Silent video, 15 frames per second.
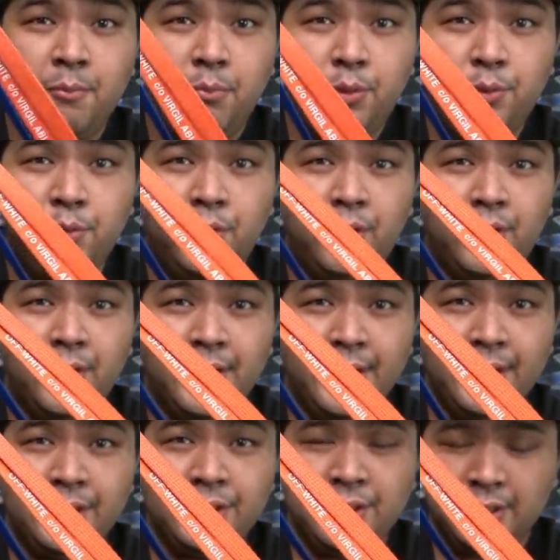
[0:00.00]

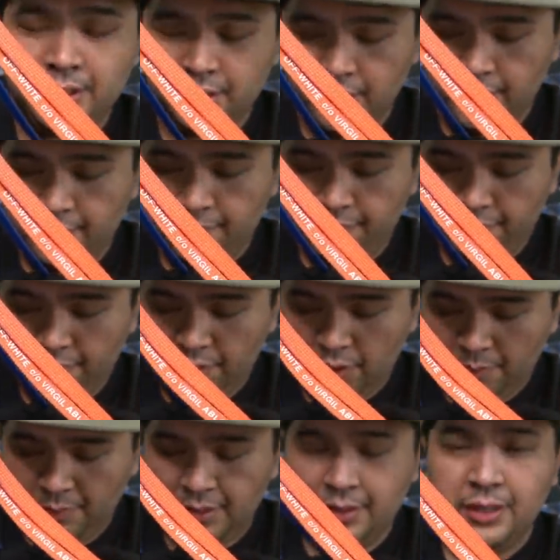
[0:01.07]
blue-orange that come
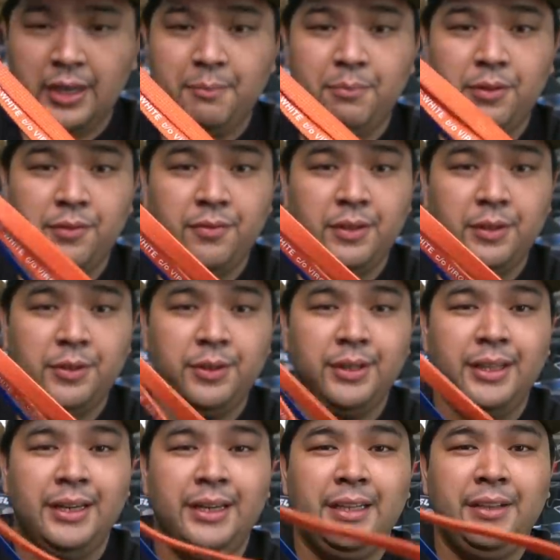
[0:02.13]
from the top of the
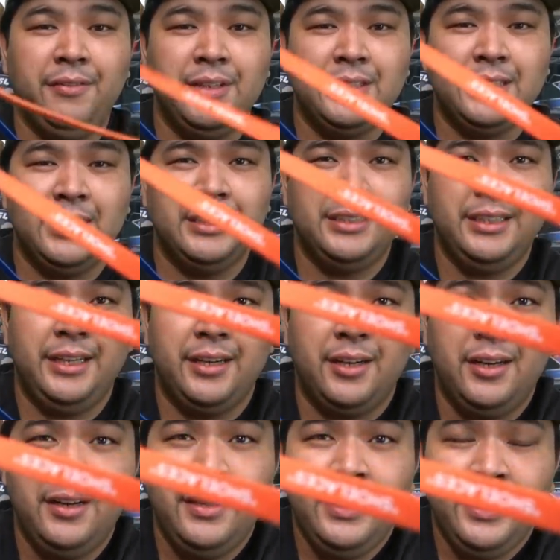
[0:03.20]
hood. And it even says
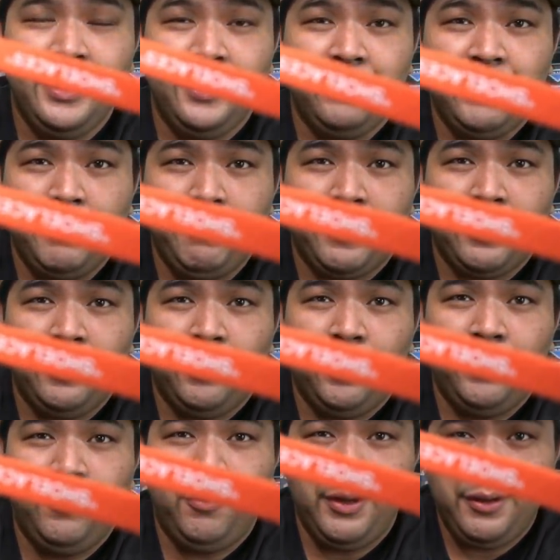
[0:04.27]
here, in typical
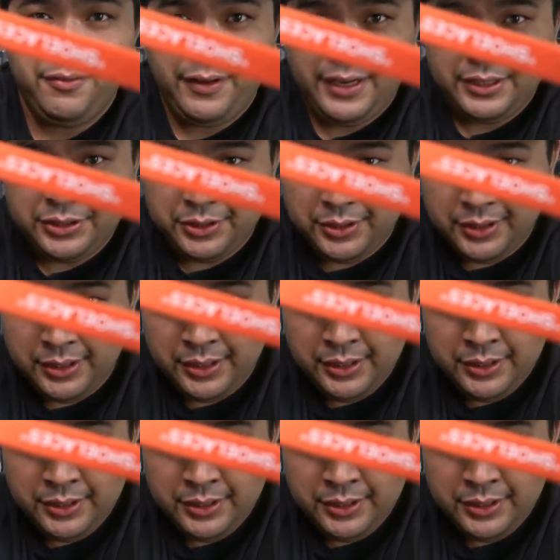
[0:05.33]
off-white fashion,